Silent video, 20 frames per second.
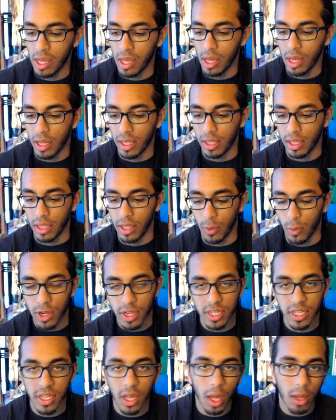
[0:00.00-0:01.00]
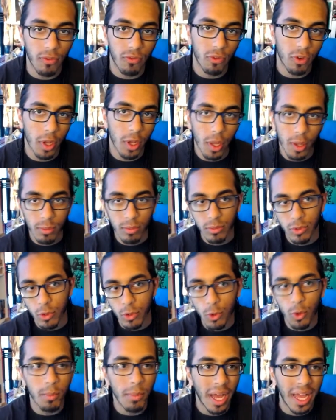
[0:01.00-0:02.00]
Uh, where did he come from? Who
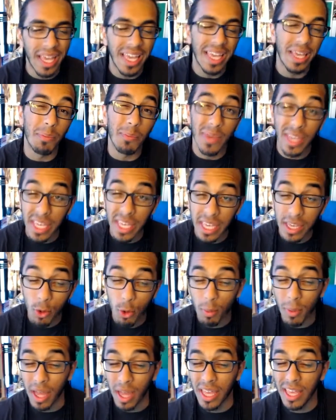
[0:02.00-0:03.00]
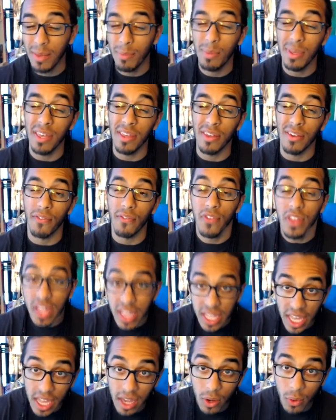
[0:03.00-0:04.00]
might he be? Who might he be
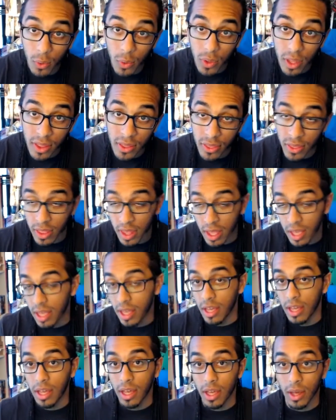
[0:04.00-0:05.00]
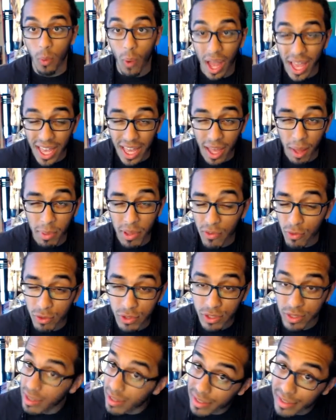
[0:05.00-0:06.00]
affiliated with? And why he got beef with
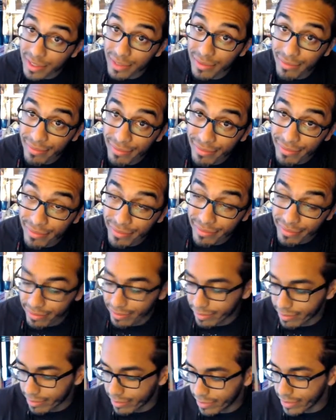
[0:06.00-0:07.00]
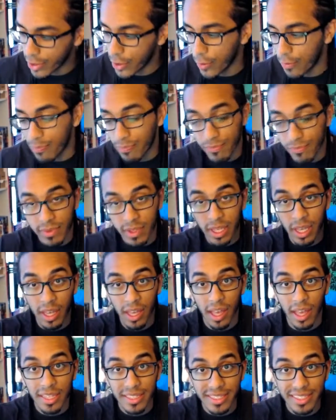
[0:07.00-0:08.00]
Trunks? So,
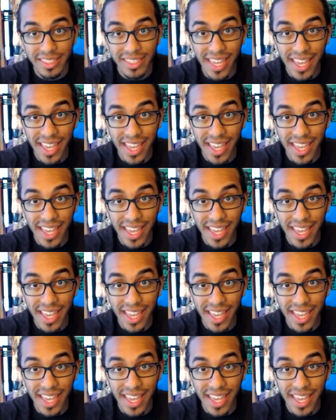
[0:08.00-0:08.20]
see